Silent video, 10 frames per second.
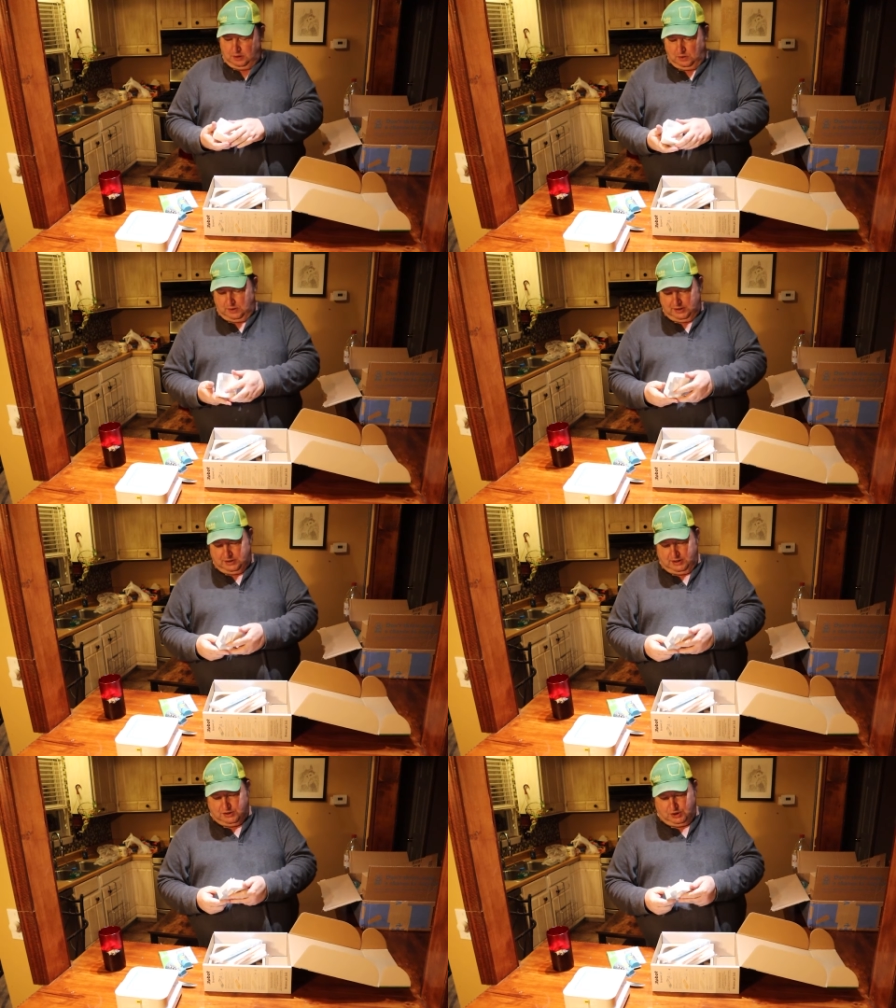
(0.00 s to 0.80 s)
Oh, I
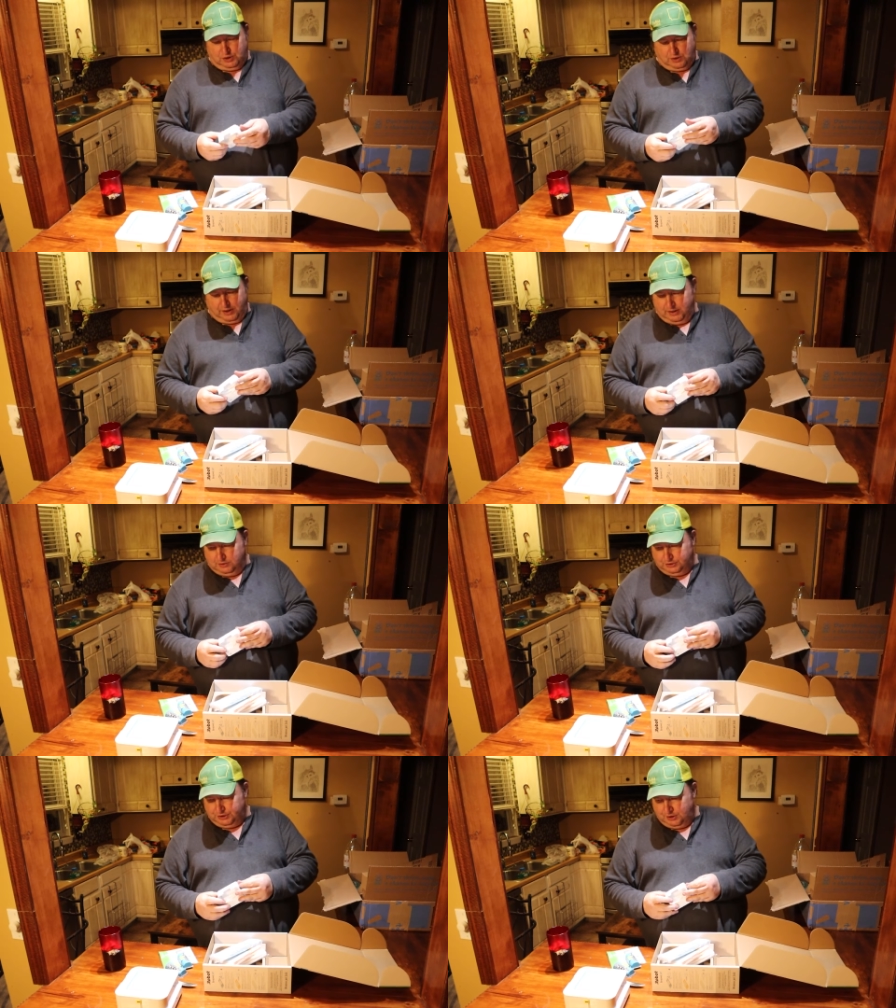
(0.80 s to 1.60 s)
see, it's a
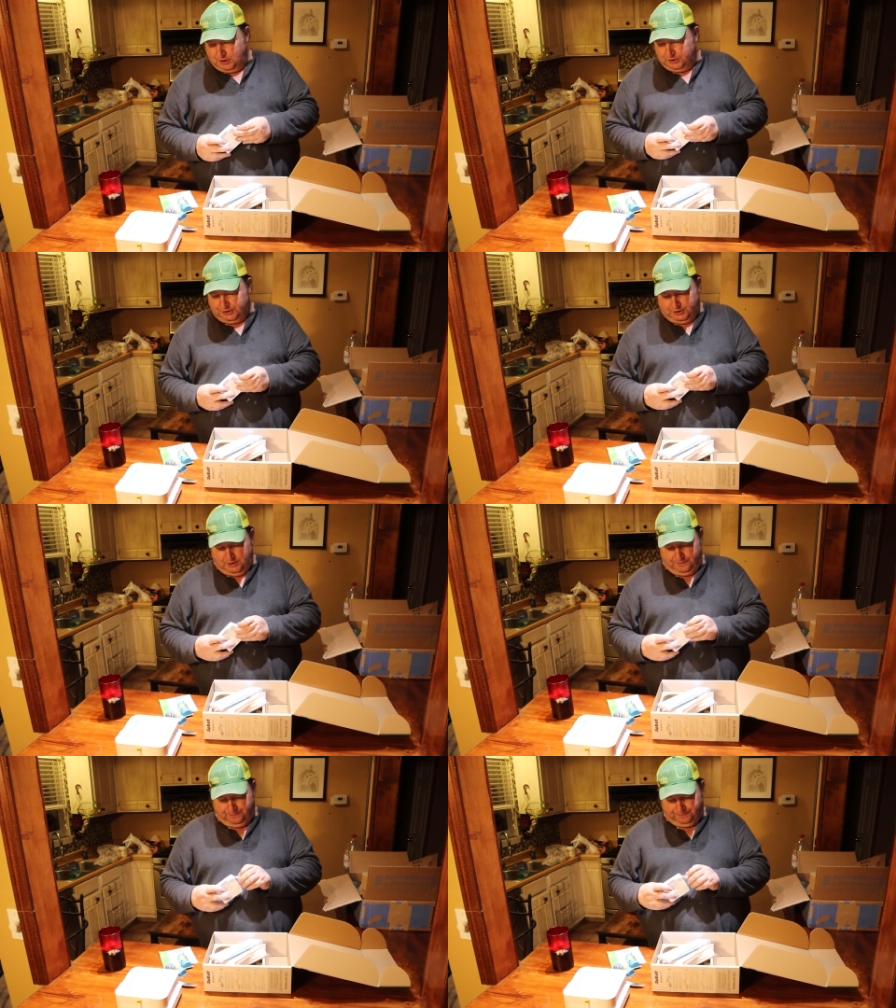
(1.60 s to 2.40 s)
cradle
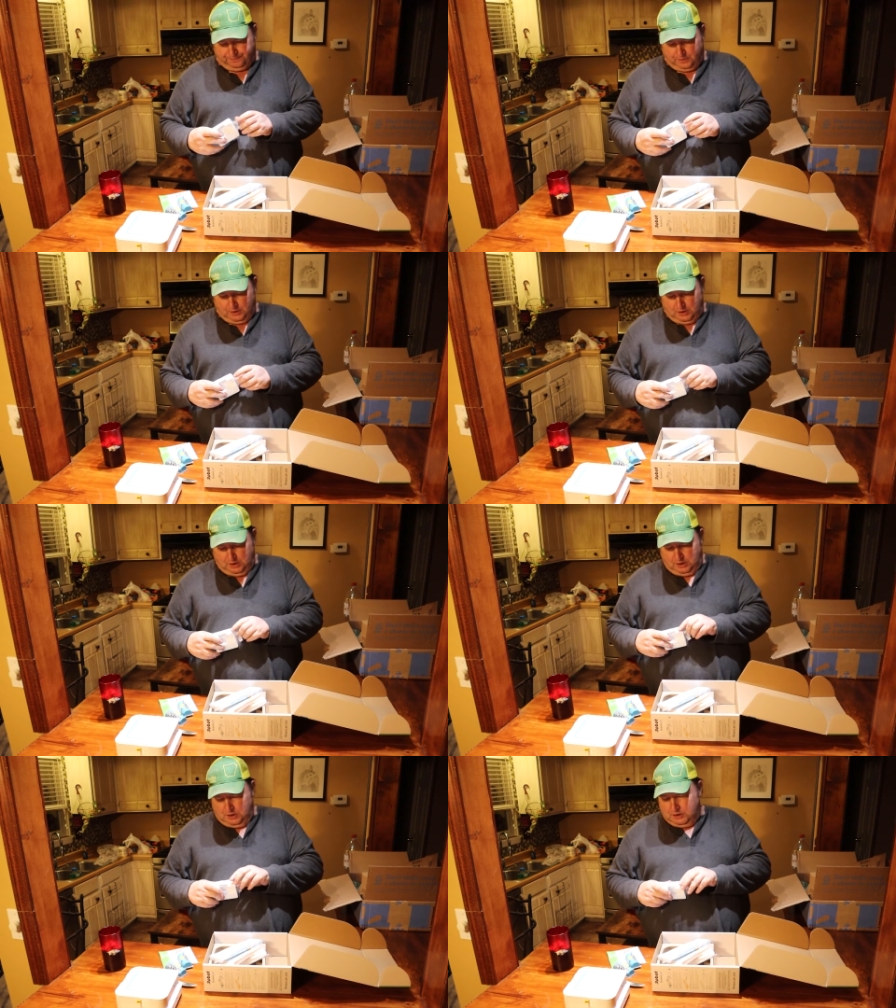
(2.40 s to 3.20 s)
charger.
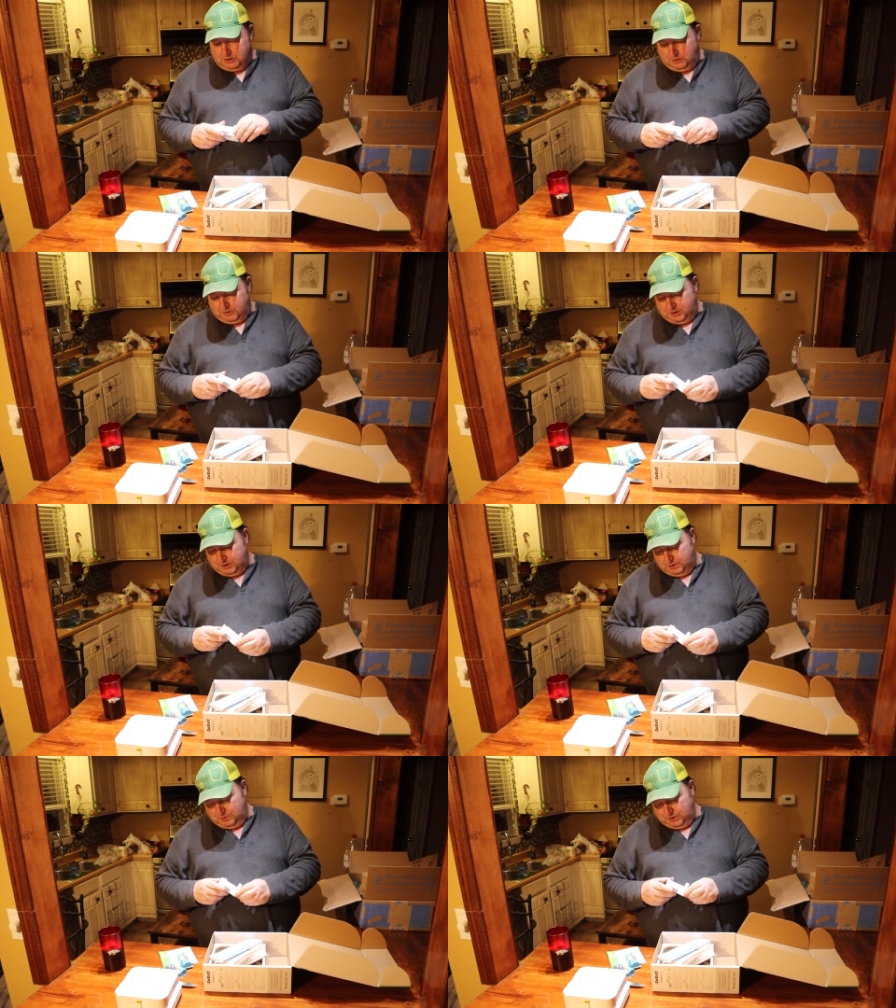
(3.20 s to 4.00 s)
So
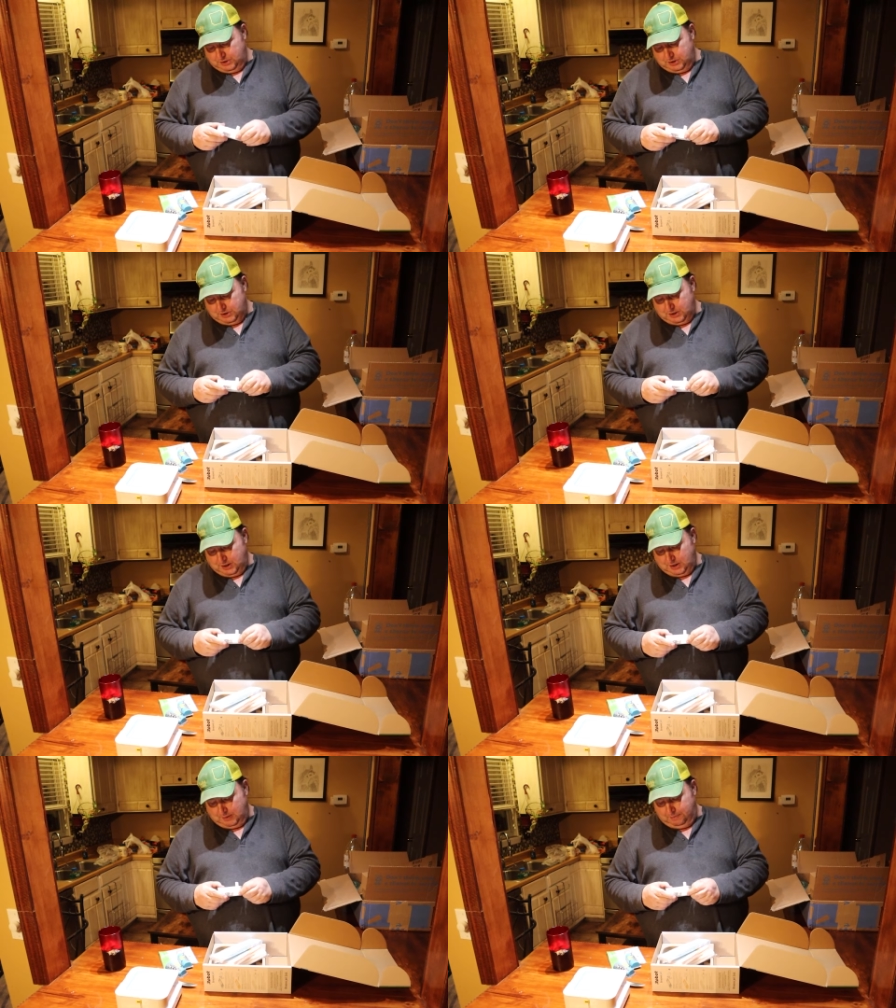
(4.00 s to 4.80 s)
this one does
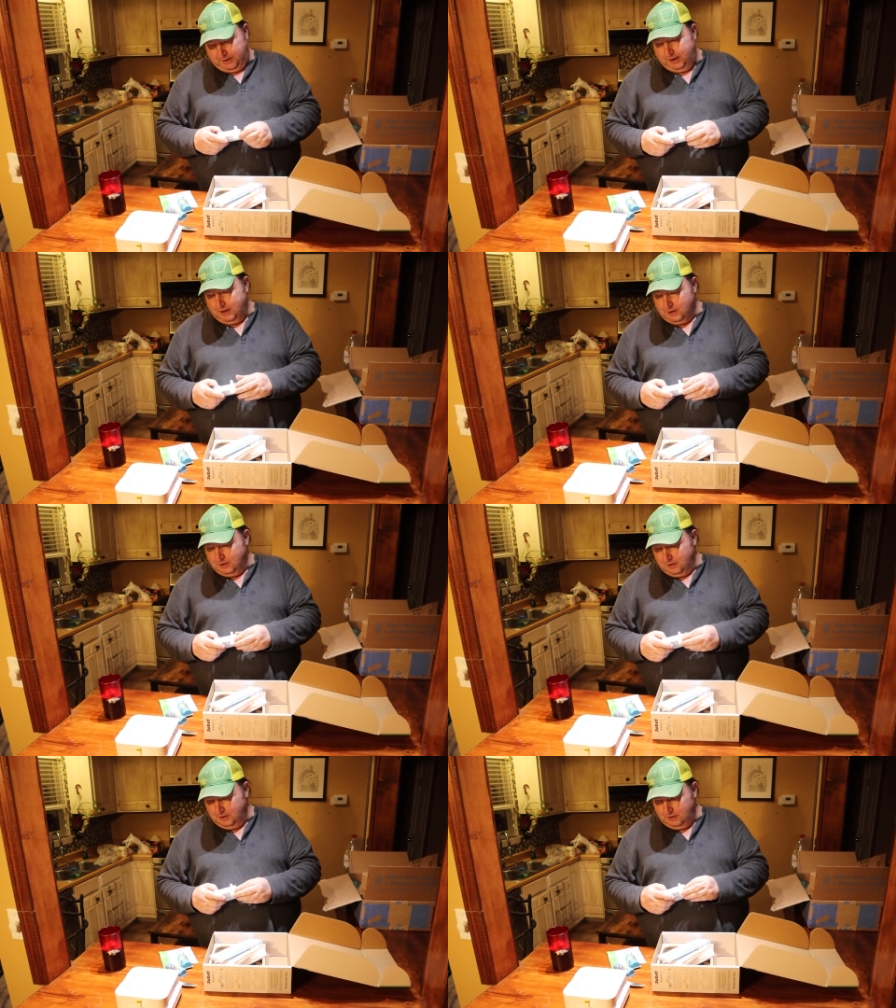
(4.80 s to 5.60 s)
not
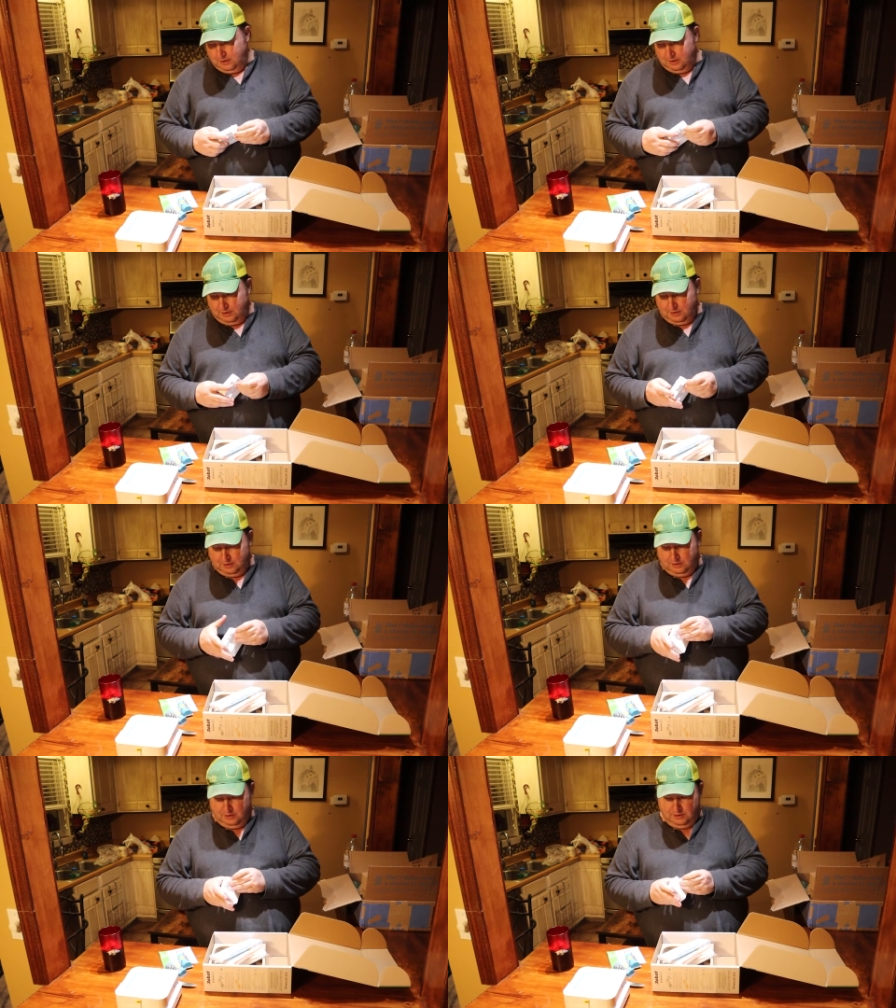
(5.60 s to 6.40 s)
appear
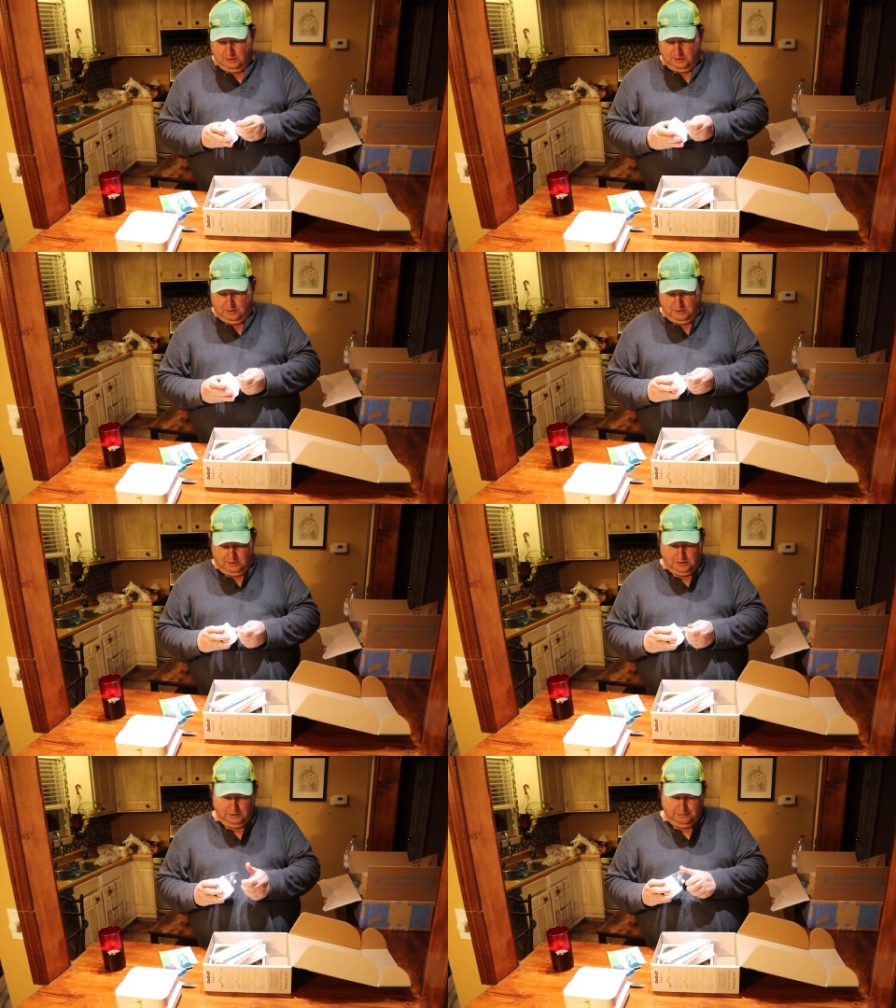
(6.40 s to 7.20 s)

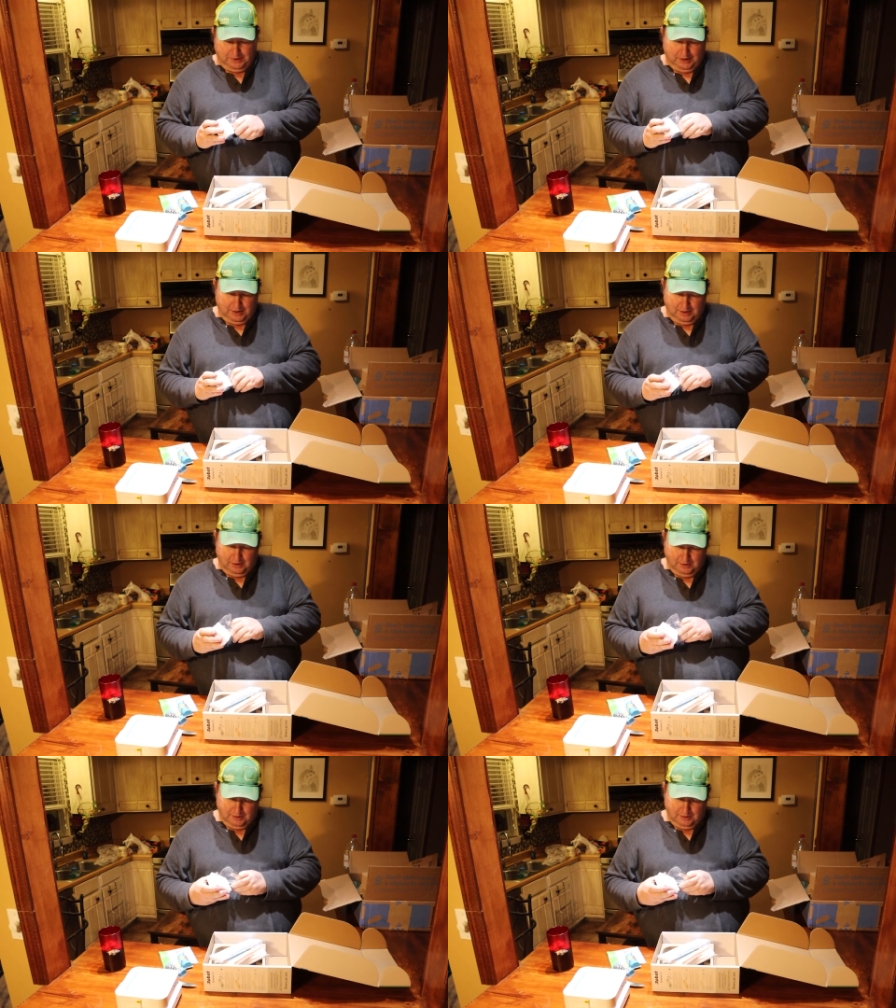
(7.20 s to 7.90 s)
to be